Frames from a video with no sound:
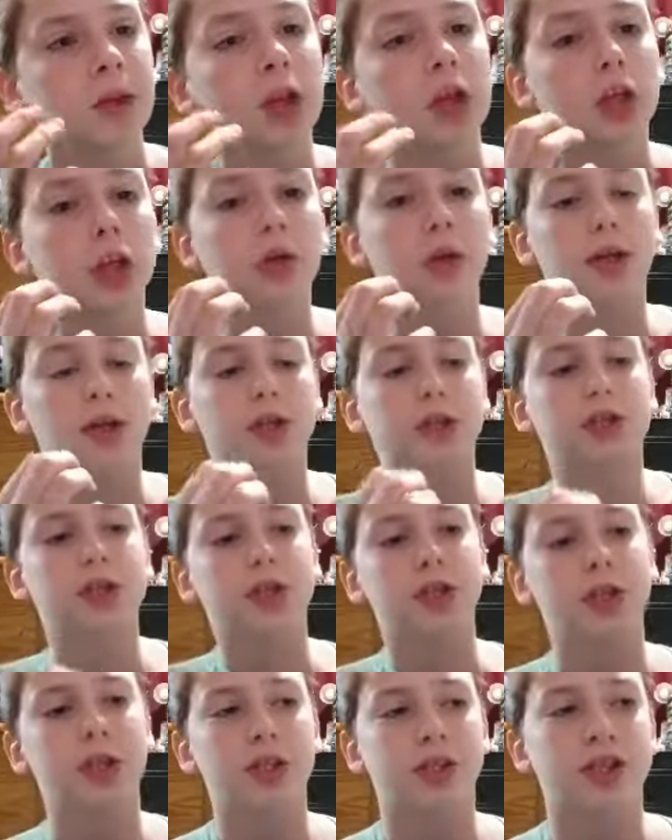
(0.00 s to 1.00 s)
you get to
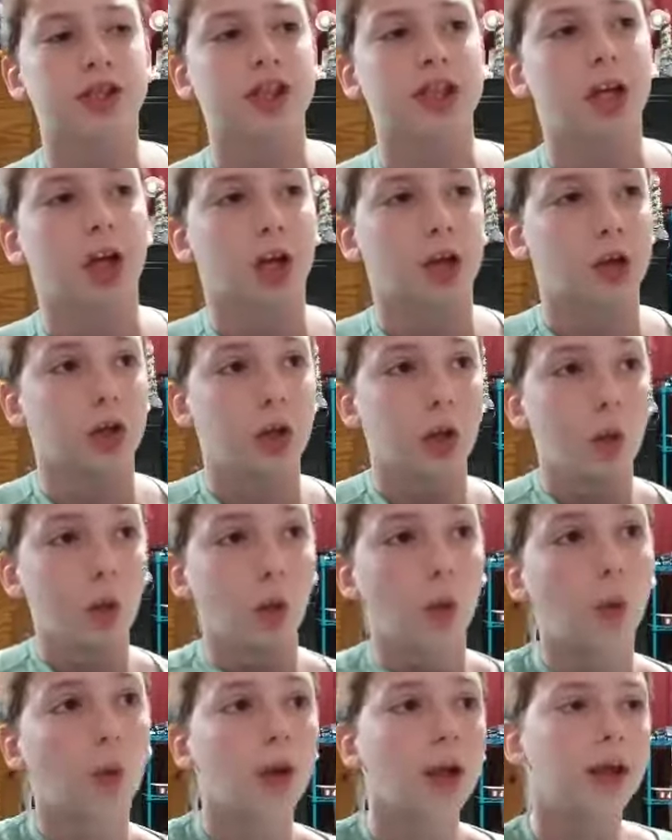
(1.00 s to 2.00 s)
see a
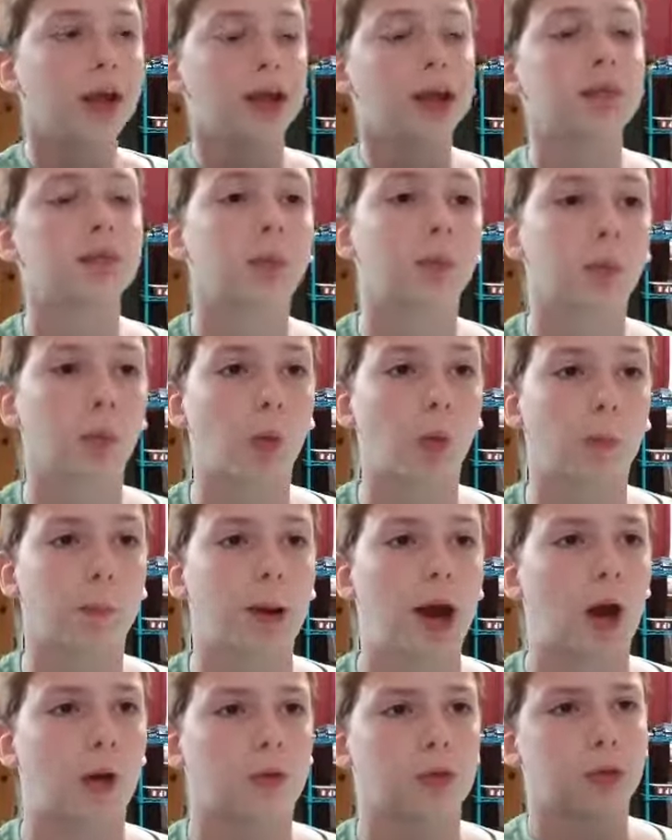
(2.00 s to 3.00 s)
new, even more
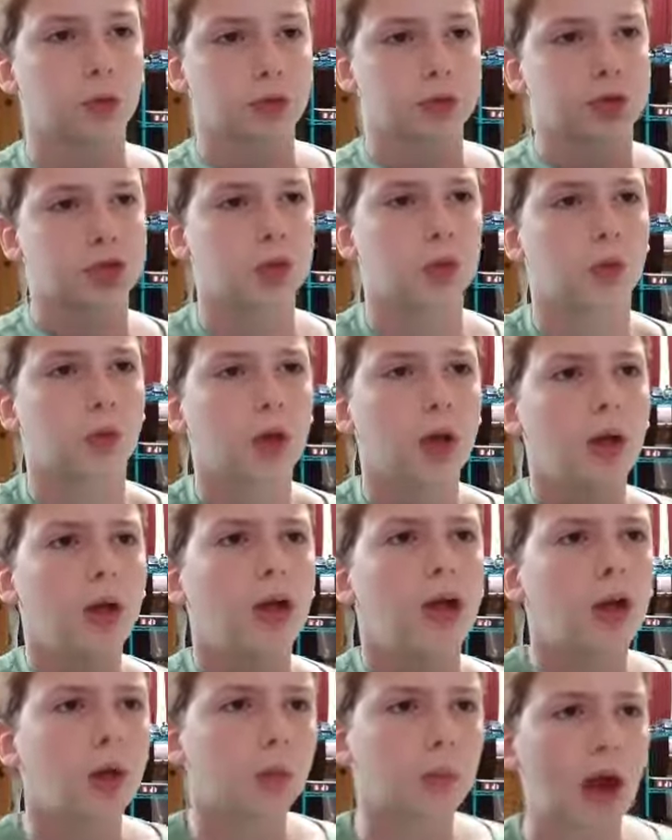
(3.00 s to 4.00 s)
powerful suit
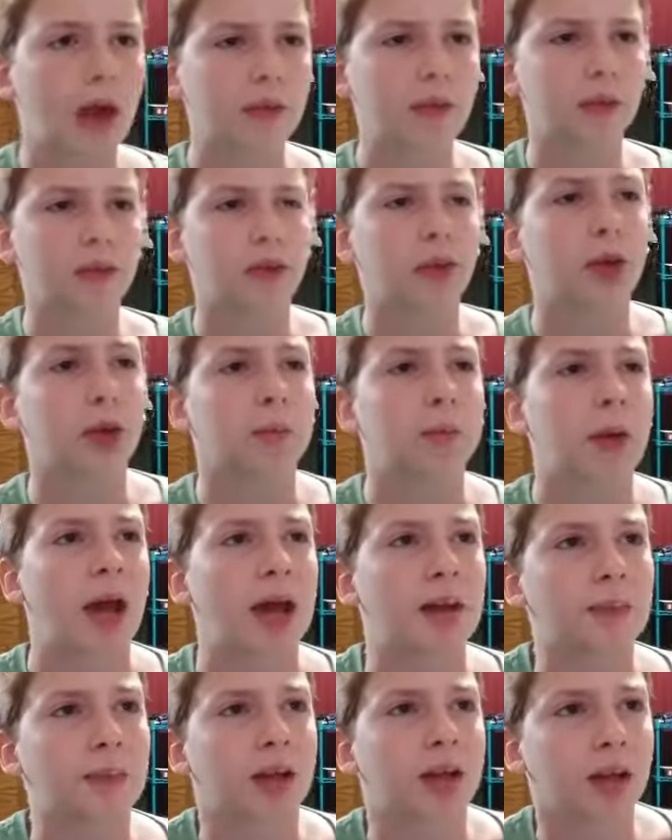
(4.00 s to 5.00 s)
rather than in
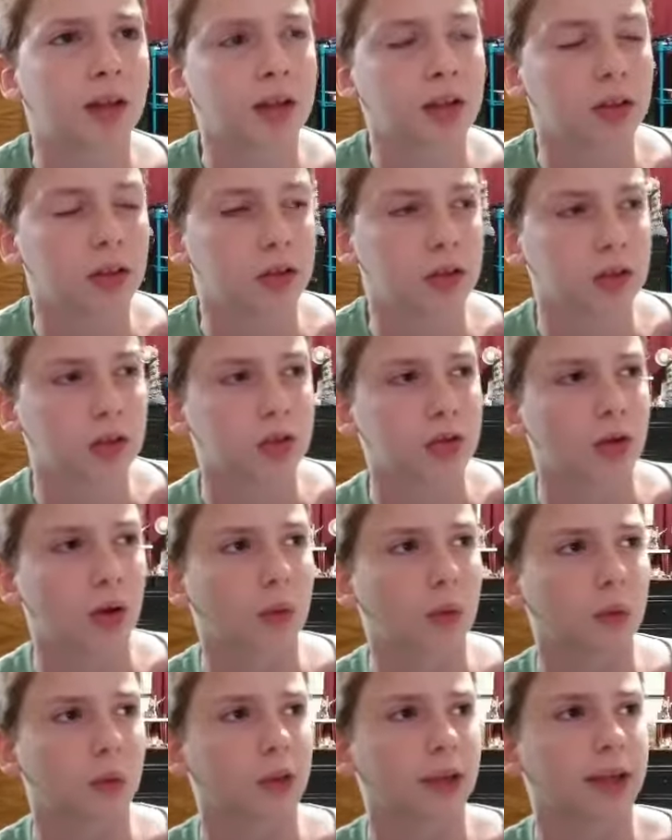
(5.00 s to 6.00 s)
Batman, you
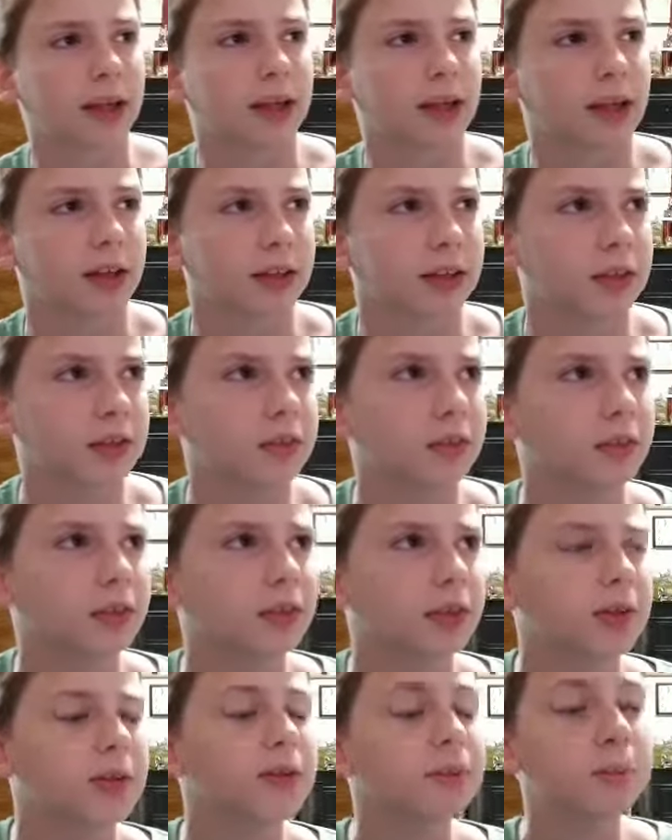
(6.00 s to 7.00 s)
don't really get a
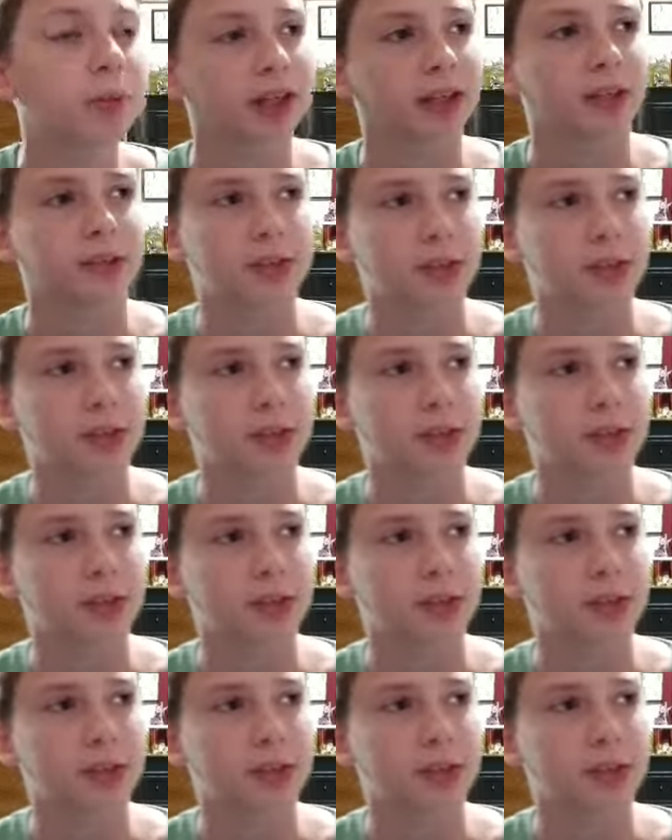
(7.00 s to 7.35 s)
big